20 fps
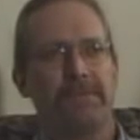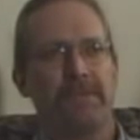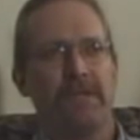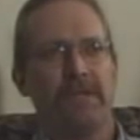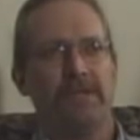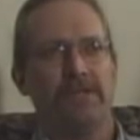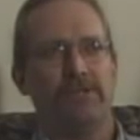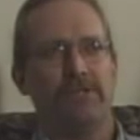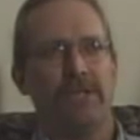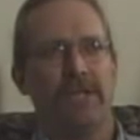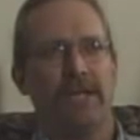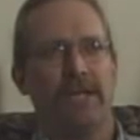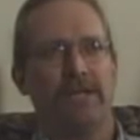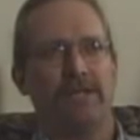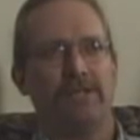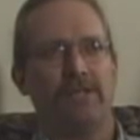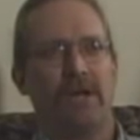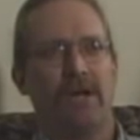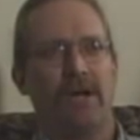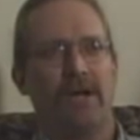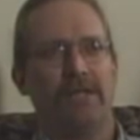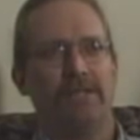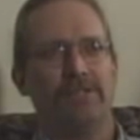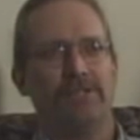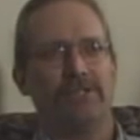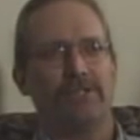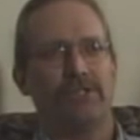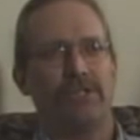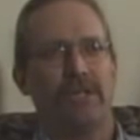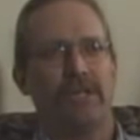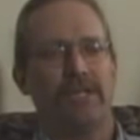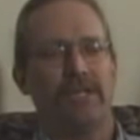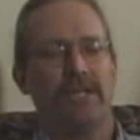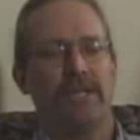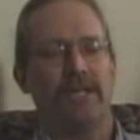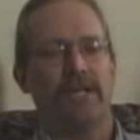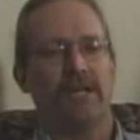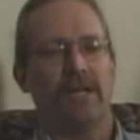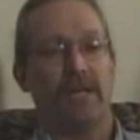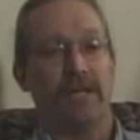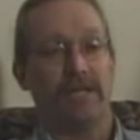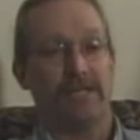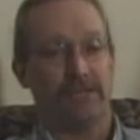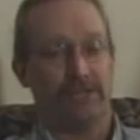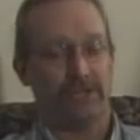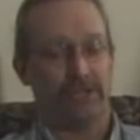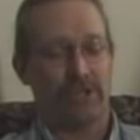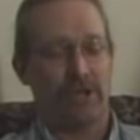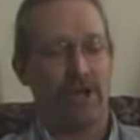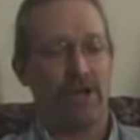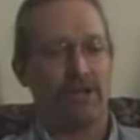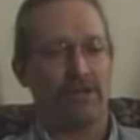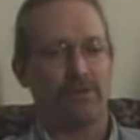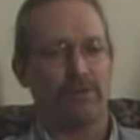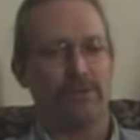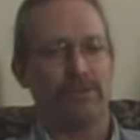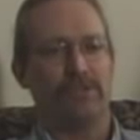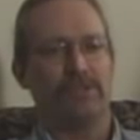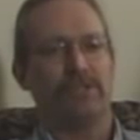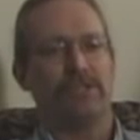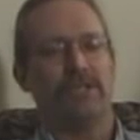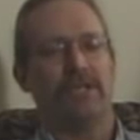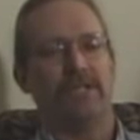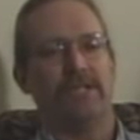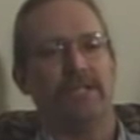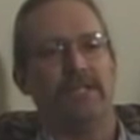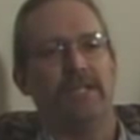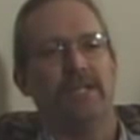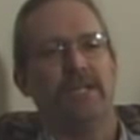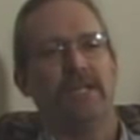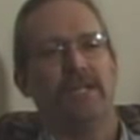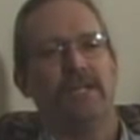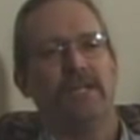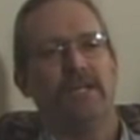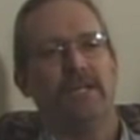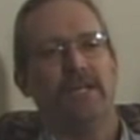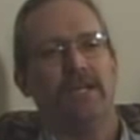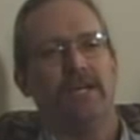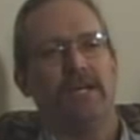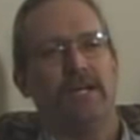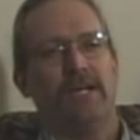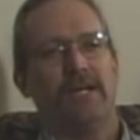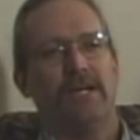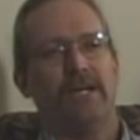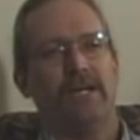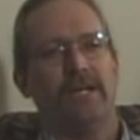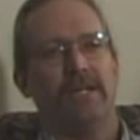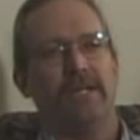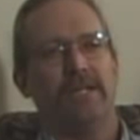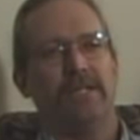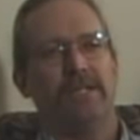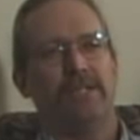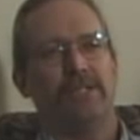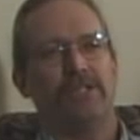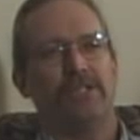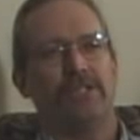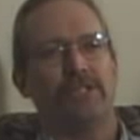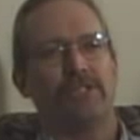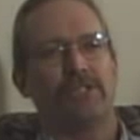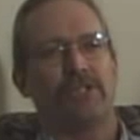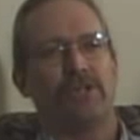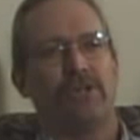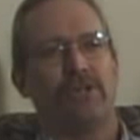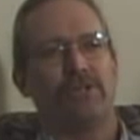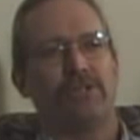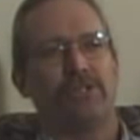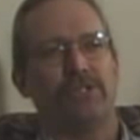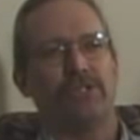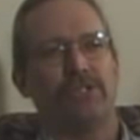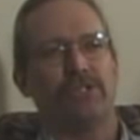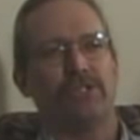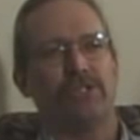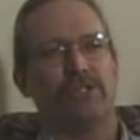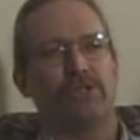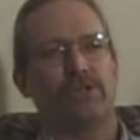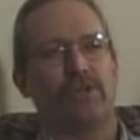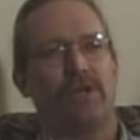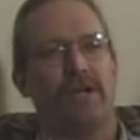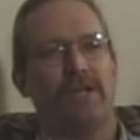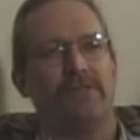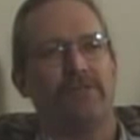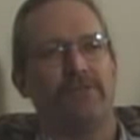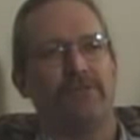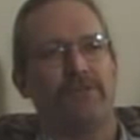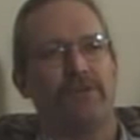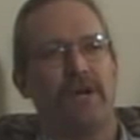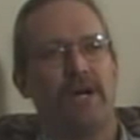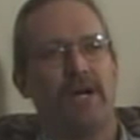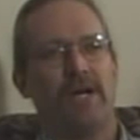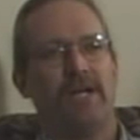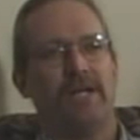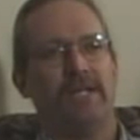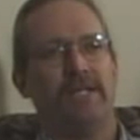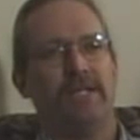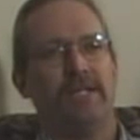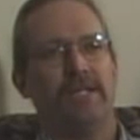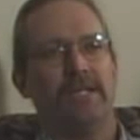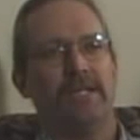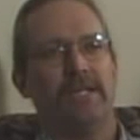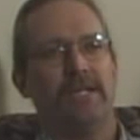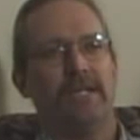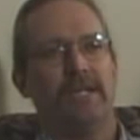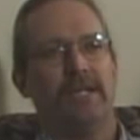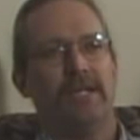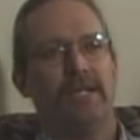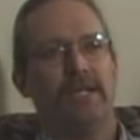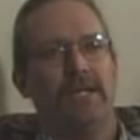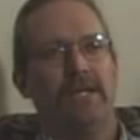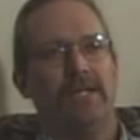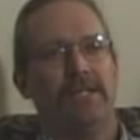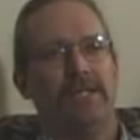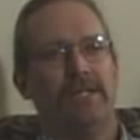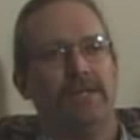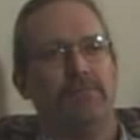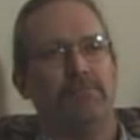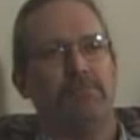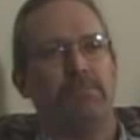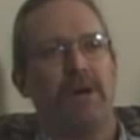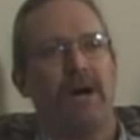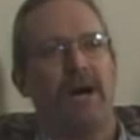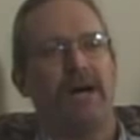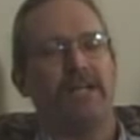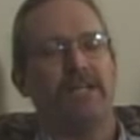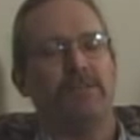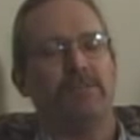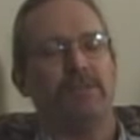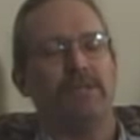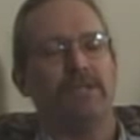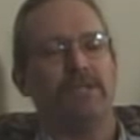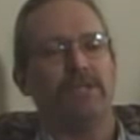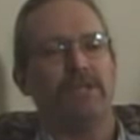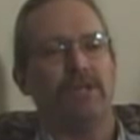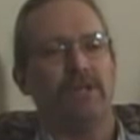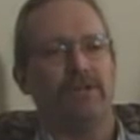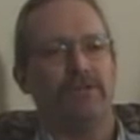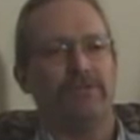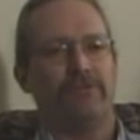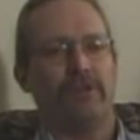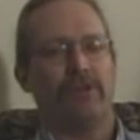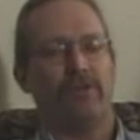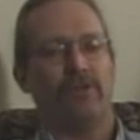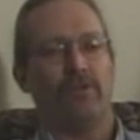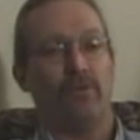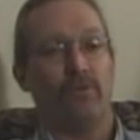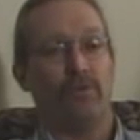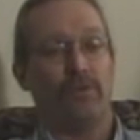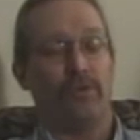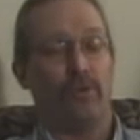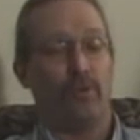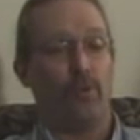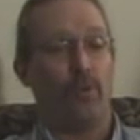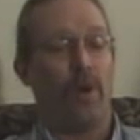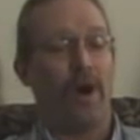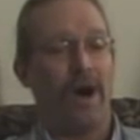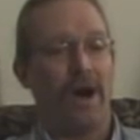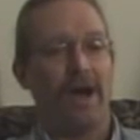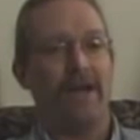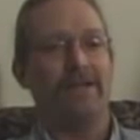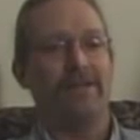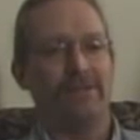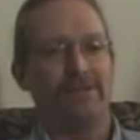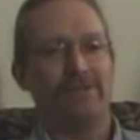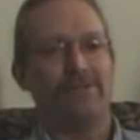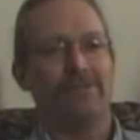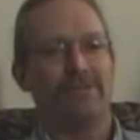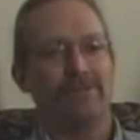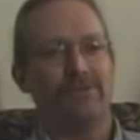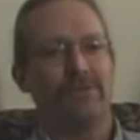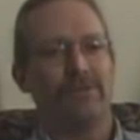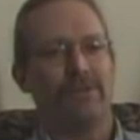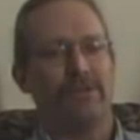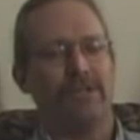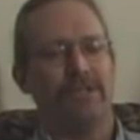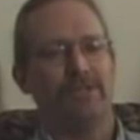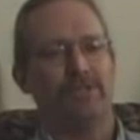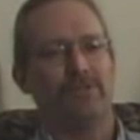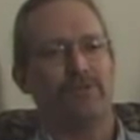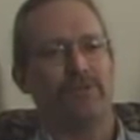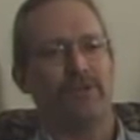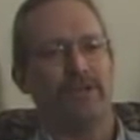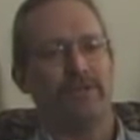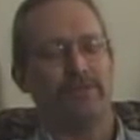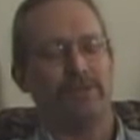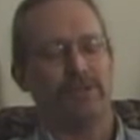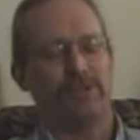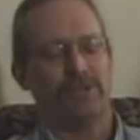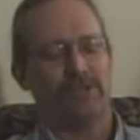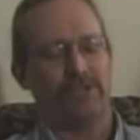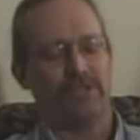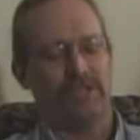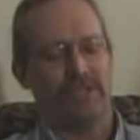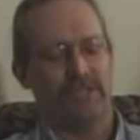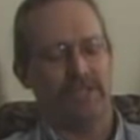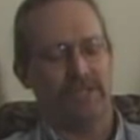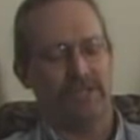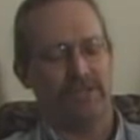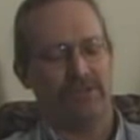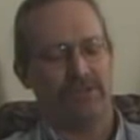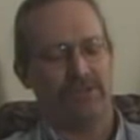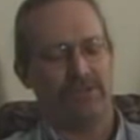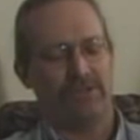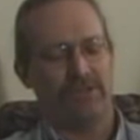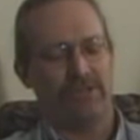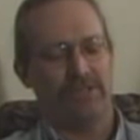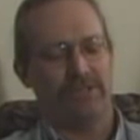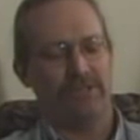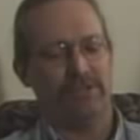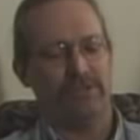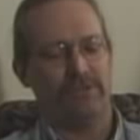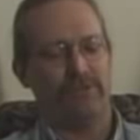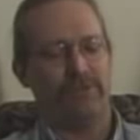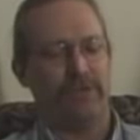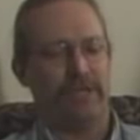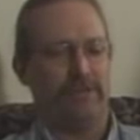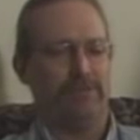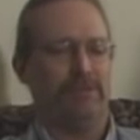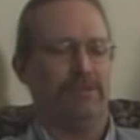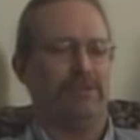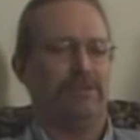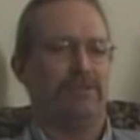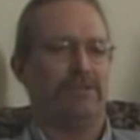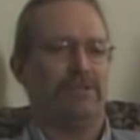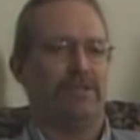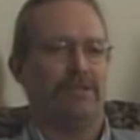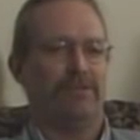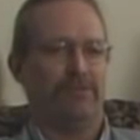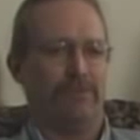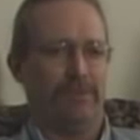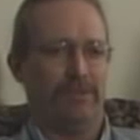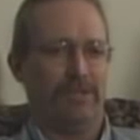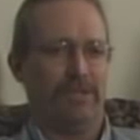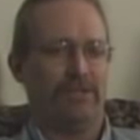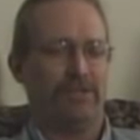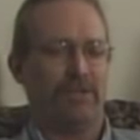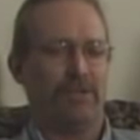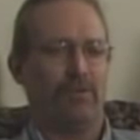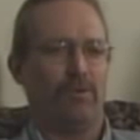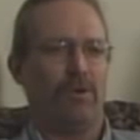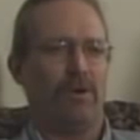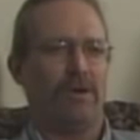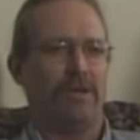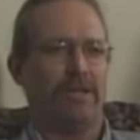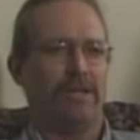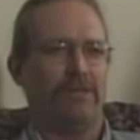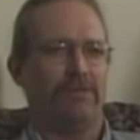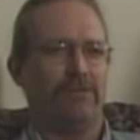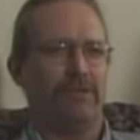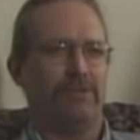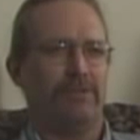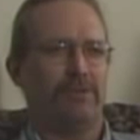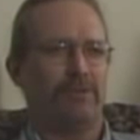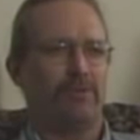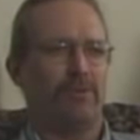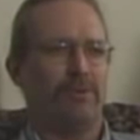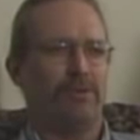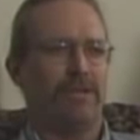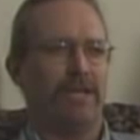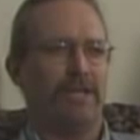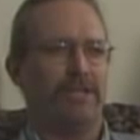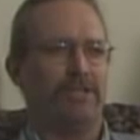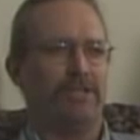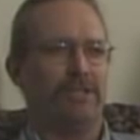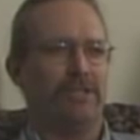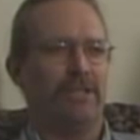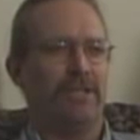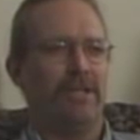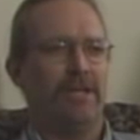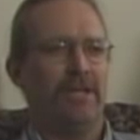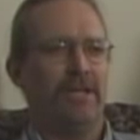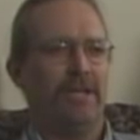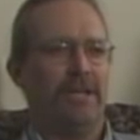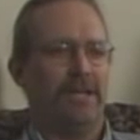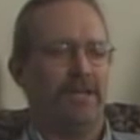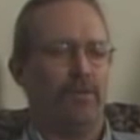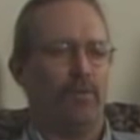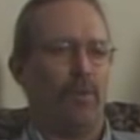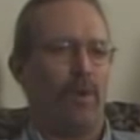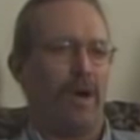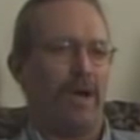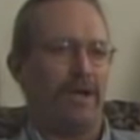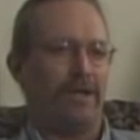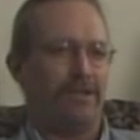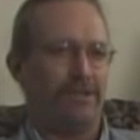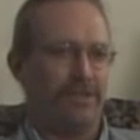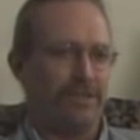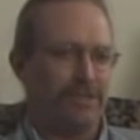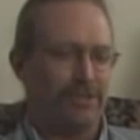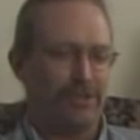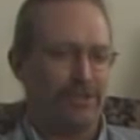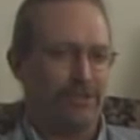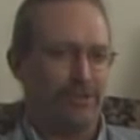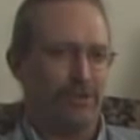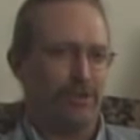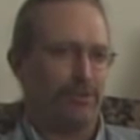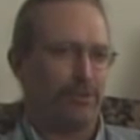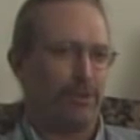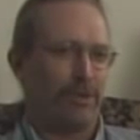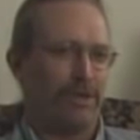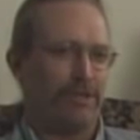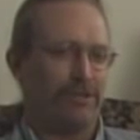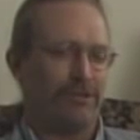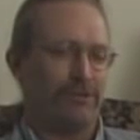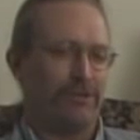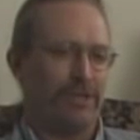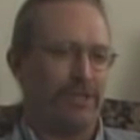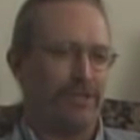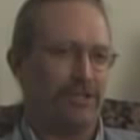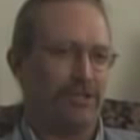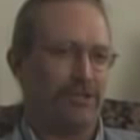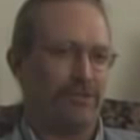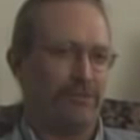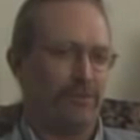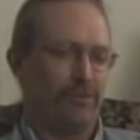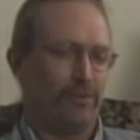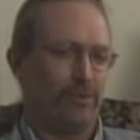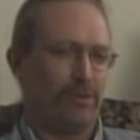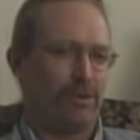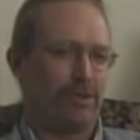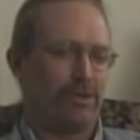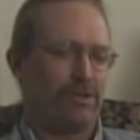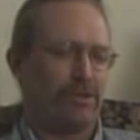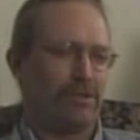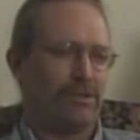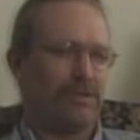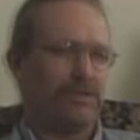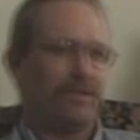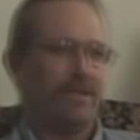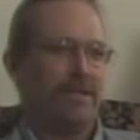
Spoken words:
intent on studying, like a scholar would study, indigenous cultures to try to find the embodiment of the wild. His famous, Thoreau has this famous, from his essay Walking, a famous quotation, "In wildness is the preservation of the world."